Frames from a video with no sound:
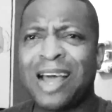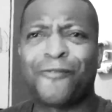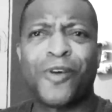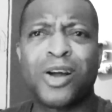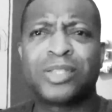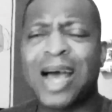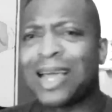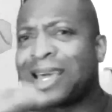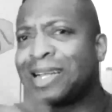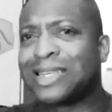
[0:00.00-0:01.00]
At first, I
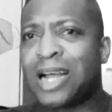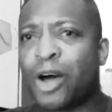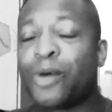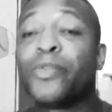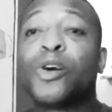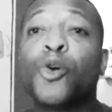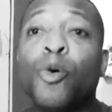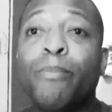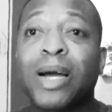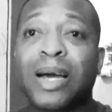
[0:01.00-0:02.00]
kicked it out of the
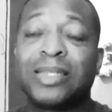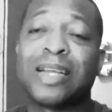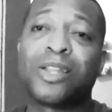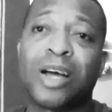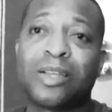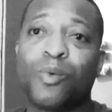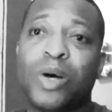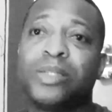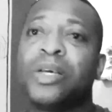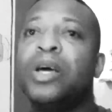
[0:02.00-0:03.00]
group because I thought it
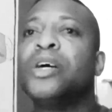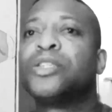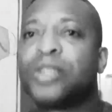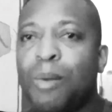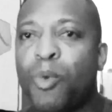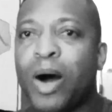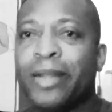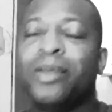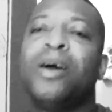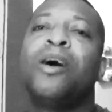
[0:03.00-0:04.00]
was
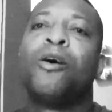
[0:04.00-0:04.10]
someone